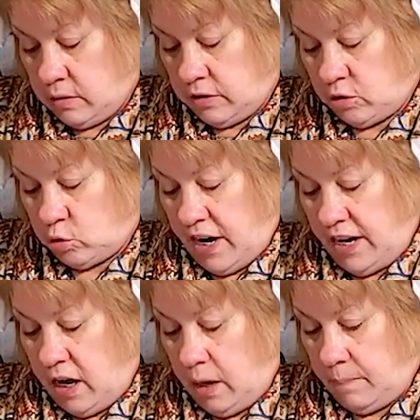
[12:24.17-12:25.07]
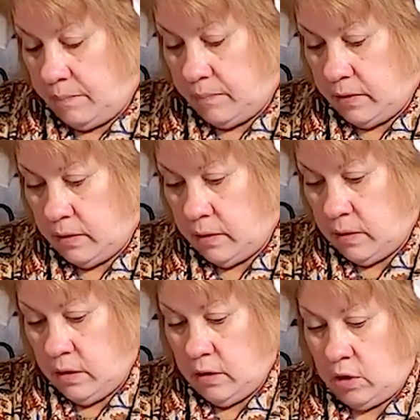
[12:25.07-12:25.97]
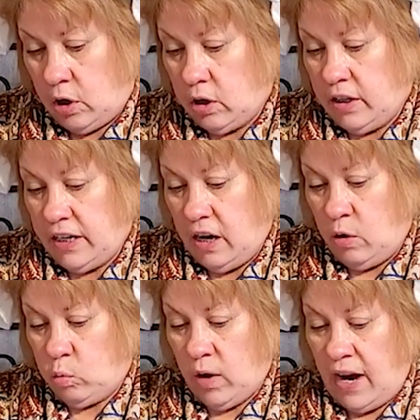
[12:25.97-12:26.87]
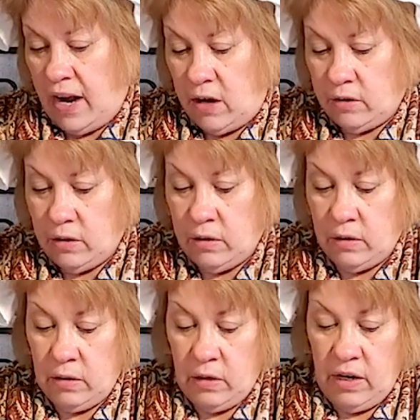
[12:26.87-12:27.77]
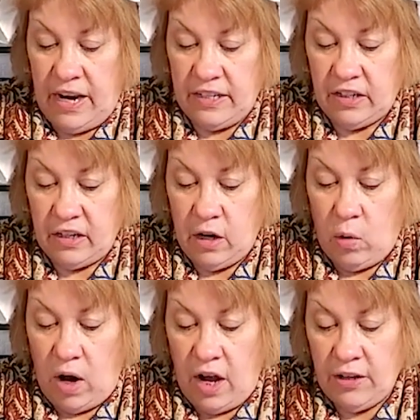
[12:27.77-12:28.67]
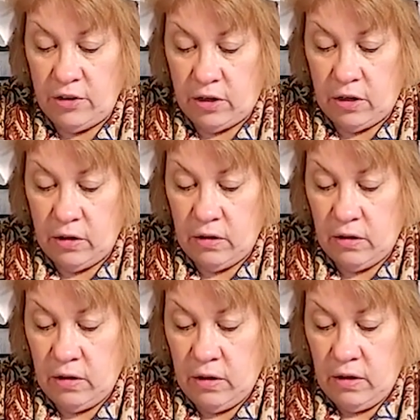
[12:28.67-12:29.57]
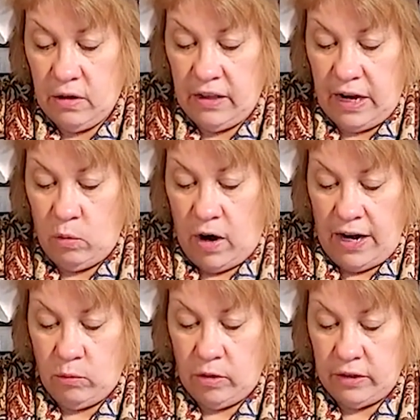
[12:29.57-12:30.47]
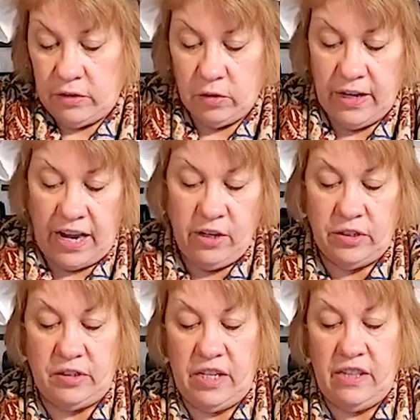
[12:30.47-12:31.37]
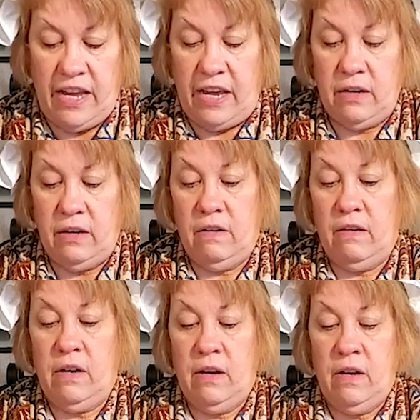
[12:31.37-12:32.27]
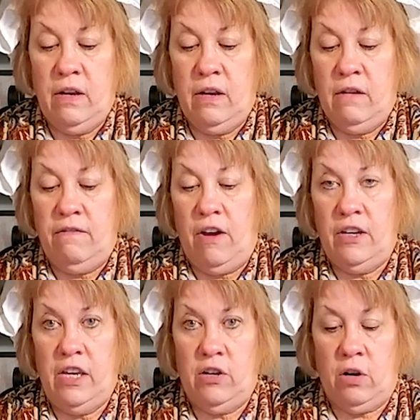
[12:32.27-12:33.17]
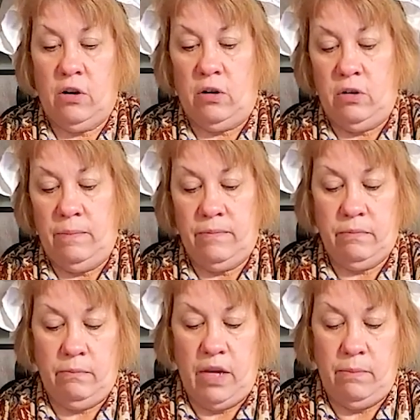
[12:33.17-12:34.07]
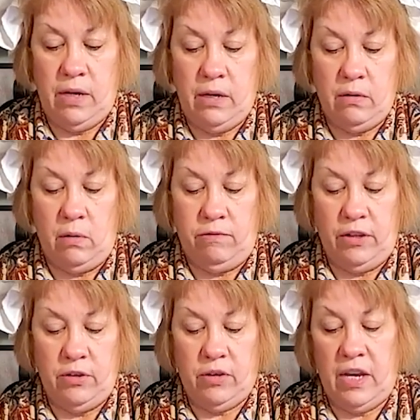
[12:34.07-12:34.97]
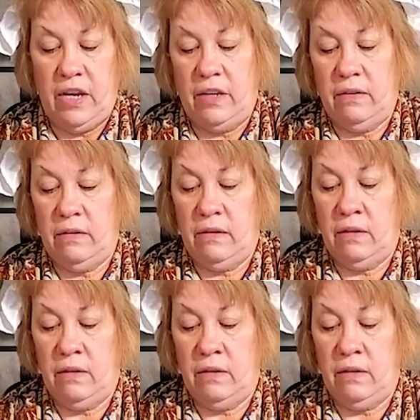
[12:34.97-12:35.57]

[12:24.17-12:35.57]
straight up, curl it around, and it's going to go under that white one. So now you see that funky curl, maybe. Hopefully you can.